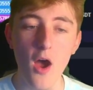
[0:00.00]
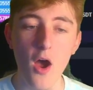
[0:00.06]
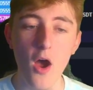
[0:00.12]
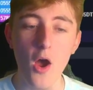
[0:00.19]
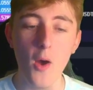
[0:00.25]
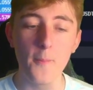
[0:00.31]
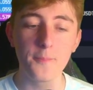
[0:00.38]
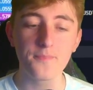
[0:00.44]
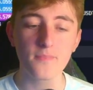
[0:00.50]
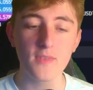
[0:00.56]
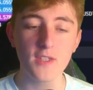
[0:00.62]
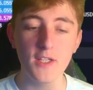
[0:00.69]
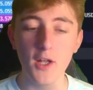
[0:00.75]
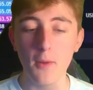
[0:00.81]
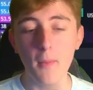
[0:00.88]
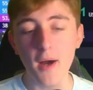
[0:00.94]

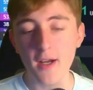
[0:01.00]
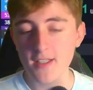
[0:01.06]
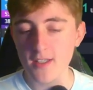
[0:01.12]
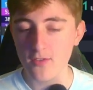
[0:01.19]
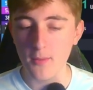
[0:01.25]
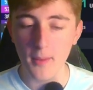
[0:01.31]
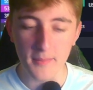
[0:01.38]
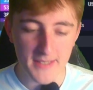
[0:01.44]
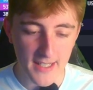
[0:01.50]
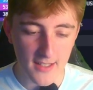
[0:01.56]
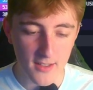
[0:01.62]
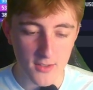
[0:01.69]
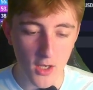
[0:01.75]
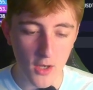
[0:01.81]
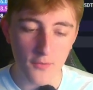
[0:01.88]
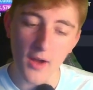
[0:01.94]
Market F&B might be
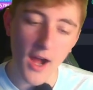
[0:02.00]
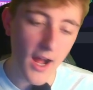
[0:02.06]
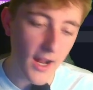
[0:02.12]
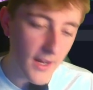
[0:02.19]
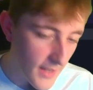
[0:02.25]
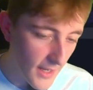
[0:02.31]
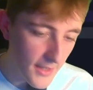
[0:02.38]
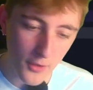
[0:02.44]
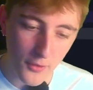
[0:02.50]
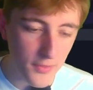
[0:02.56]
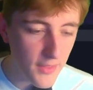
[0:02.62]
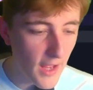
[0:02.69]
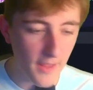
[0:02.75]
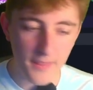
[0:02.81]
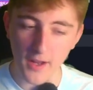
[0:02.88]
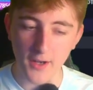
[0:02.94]
telling us off. I
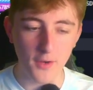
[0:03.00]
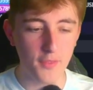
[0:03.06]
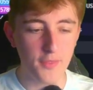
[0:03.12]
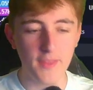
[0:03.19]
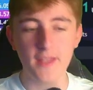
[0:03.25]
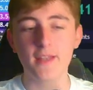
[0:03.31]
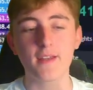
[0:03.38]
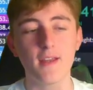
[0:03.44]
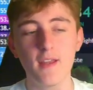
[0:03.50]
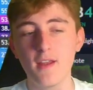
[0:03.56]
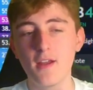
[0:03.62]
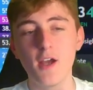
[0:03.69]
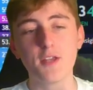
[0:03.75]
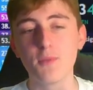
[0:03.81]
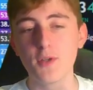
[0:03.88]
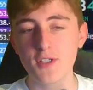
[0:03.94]
don't think,
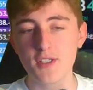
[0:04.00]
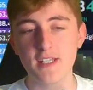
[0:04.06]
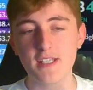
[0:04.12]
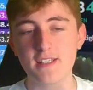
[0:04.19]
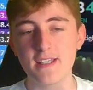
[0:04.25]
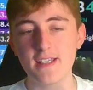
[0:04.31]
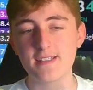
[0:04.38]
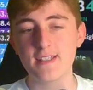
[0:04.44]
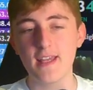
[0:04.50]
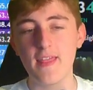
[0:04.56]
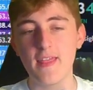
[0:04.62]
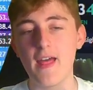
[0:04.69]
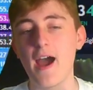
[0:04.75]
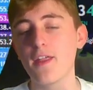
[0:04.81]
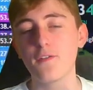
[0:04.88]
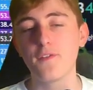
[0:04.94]
as much as this is,
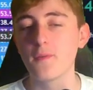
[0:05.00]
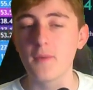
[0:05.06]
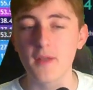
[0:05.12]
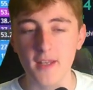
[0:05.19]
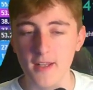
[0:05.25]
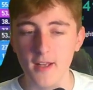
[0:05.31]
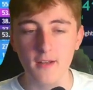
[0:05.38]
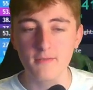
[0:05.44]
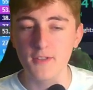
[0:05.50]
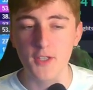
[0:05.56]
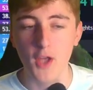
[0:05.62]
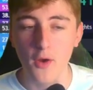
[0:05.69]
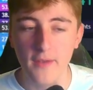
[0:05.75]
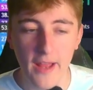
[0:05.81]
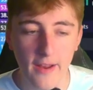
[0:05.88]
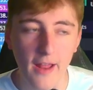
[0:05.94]
I don't think we're going to
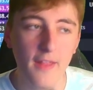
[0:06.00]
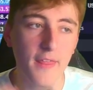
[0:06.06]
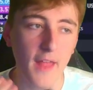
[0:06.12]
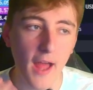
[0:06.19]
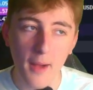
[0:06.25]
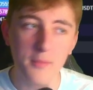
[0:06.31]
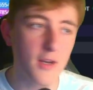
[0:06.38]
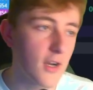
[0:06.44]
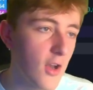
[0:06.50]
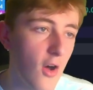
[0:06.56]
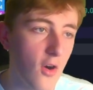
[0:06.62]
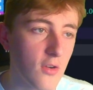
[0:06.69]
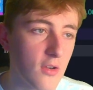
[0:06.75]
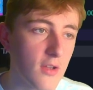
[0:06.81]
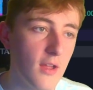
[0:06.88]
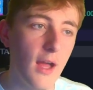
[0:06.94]
go down. I'm
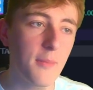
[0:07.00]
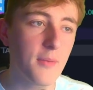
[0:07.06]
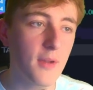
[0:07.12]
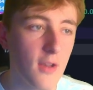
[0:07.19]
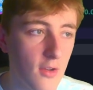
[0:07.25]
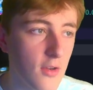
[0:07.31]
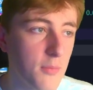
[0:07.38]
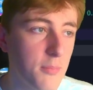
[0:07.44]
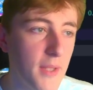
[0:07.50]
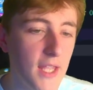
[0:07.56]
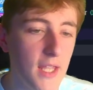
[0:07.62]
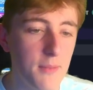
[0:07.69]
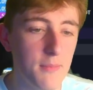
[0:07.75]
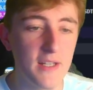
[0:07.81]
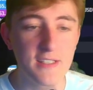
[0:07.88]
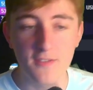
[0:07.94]
going to long
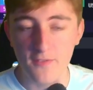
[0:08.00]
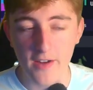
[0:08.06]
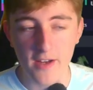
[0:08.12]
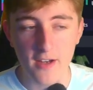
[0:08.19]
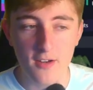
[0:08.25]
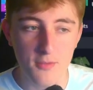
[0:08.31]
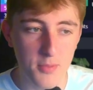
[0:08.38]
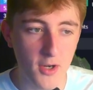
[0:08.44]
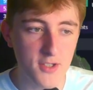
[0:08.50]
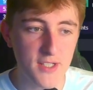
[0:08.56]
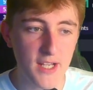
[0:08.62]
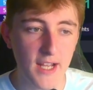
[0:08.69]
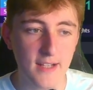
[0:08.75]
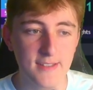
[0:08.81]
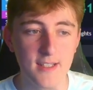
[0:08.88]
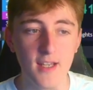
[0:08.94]
Beam. It's a very good
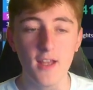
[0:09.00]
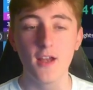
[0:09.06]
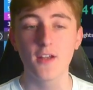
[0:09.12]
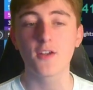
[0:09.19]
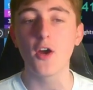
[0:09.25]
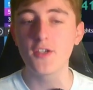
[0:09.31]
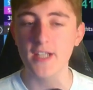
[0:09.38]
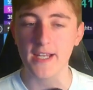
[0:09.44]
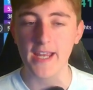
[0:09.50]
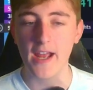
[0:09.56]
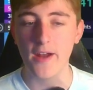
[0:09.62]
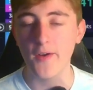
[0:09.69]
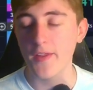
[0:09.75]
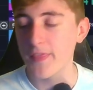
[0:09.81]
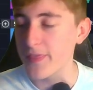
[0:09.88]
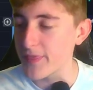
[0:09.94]
project. Go check it
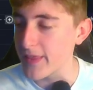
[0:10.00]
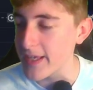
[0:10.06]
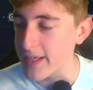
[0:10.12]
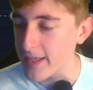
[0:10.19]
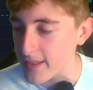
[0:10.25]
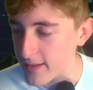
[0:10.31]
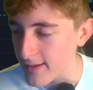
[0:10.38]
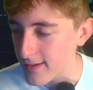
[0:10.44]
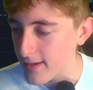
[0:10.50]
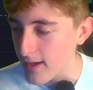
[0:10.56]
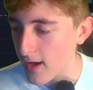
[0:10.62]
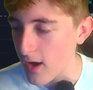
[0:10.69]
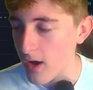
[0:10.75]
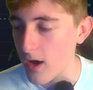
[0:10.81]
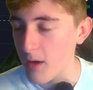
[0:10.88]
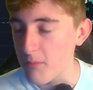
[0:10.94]
out. I think
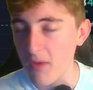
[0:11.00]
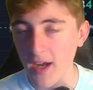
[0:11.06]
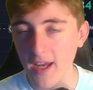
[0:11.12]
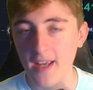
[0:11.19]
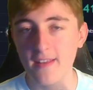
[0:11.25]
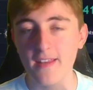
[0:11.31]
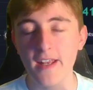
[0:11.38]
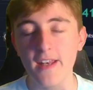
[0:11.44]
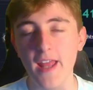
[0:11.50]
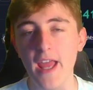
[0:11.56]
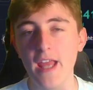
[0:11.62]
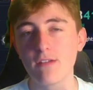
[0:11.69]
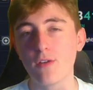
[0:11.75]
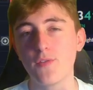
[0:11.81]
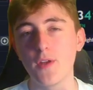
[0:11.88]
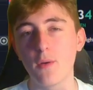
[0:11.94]
Mike did
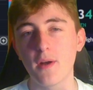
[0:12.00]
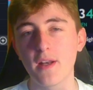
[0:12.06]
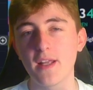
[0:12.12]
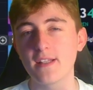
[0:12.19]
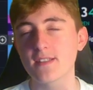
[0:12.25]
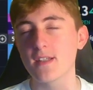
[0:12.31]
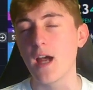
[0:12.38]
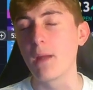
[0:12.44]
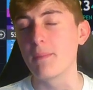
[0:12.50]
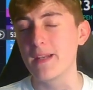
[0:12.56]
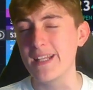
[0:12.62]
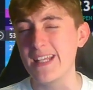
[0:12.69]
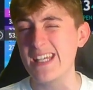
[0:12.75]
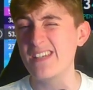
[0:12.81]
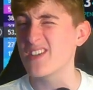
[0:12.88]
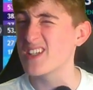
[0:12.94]
a review on it, I
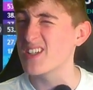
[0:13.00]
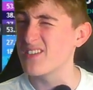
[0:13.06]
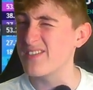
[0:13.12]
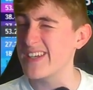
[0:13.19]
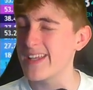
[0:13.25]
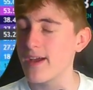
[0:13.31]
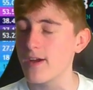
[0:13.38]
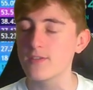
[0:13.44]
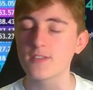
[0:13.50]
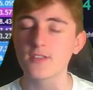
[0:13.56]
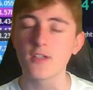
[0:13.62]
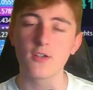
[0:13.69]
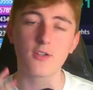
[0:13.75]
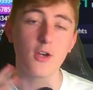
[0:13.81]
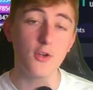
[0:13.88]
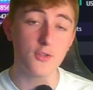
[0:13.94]
believe, in a video.
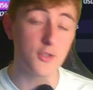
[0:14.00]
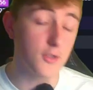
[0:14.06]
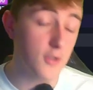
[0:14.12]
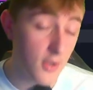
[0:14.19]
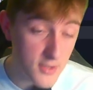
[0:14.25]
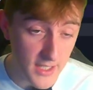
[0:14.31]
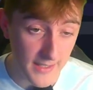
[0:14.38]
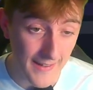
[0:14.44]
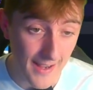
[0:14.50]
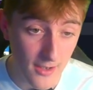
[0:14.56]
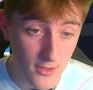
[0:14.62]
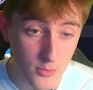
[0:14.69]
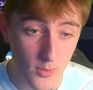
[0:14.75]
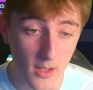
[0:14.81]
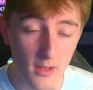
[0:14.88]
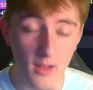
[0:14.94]
So go check that
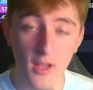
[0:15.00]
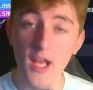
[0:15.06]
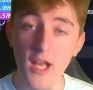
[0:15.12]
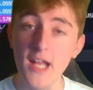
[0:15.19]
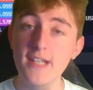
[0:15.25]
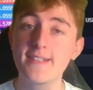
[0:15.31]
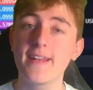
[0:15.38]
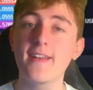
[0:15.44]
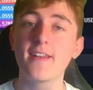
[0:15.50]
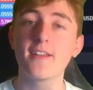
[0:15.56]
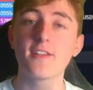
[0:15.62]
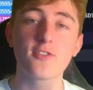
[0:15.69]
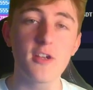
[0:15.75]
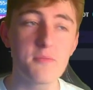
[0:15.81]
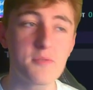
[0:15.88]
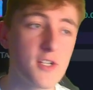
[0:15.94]
out as well. Check the
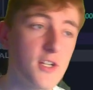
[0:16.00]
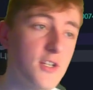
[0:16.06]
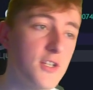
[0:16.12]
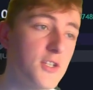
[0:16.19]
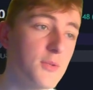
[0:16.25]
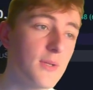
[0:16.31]
description.